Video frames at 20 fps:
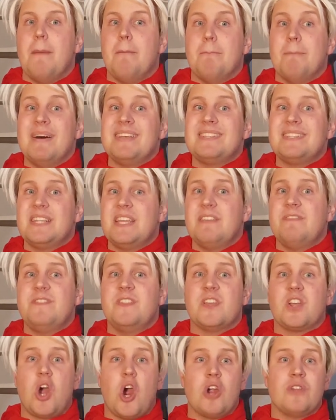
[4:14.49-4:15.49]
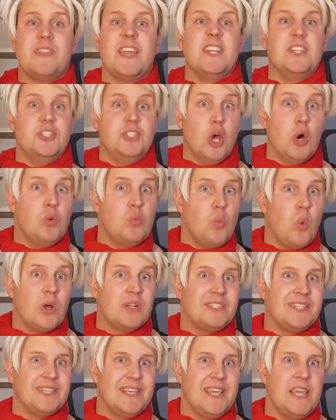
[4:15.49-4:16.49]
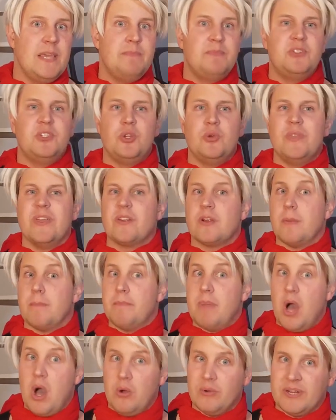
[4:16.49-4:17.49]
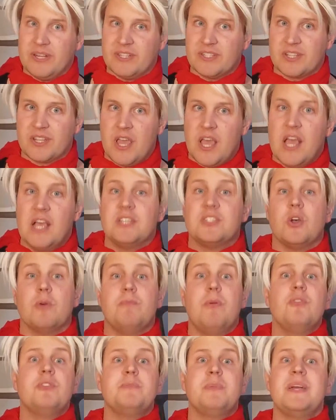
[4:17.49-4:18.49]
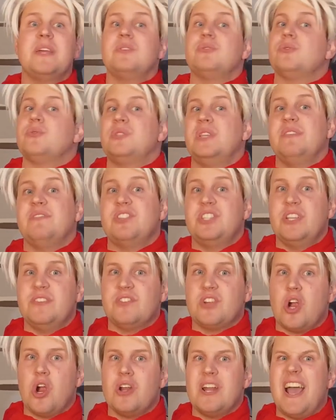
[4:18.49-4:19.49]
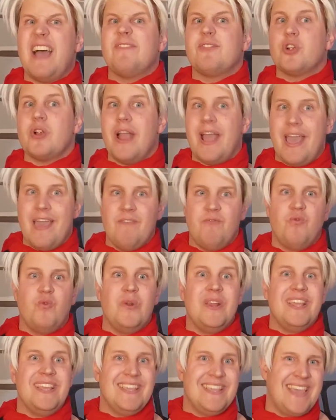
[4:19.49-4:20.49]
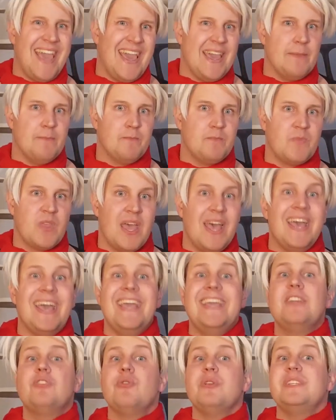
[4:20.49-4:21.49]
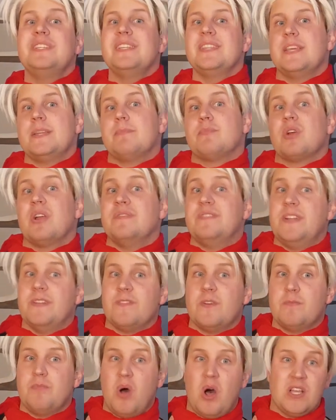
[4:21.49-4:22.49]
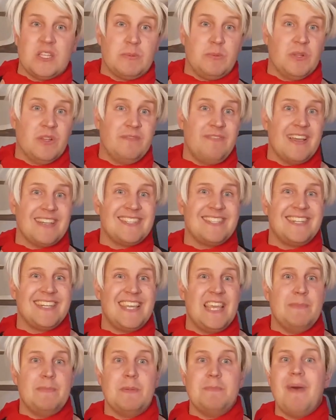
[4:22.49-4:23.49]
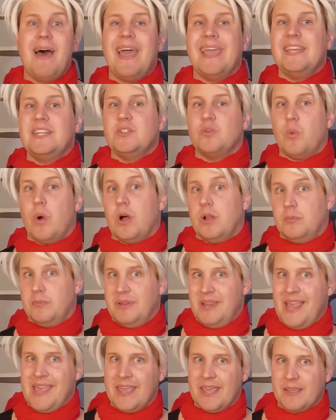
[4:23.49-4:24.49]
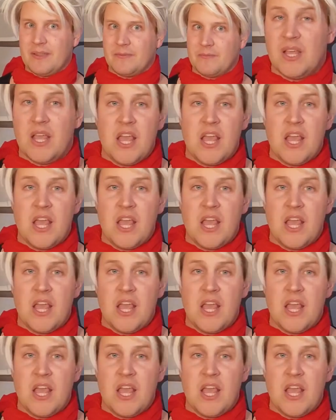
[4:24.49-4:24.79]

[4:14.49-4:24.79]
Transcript: must give the card they don't want to keep to their opponent. So both players receive a shift card after every game, increasing the number of different possible effects to keep in mind while playing.